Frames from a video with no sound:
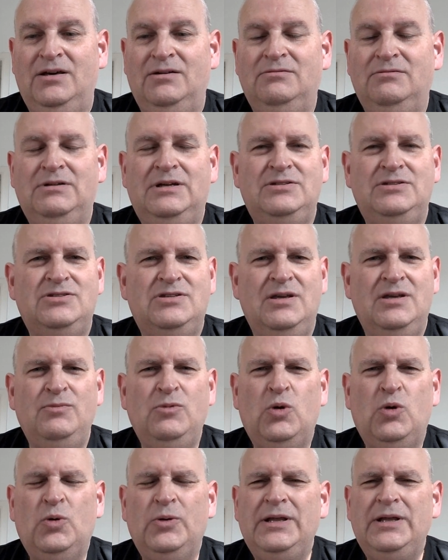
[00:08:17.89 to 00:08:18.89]
Wednesday
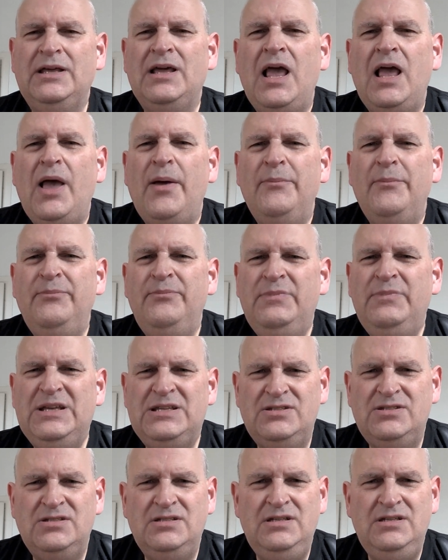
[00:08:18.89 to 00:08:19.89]
morning,
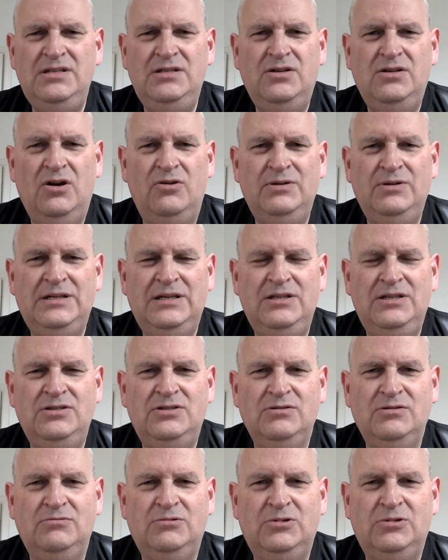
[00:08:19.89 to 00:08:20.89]
misty going
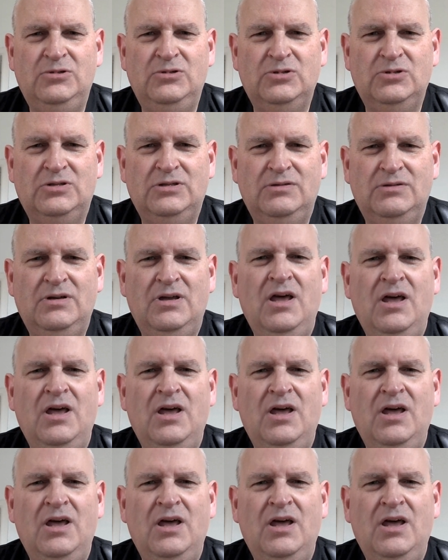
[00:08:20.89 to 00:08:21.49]
into work.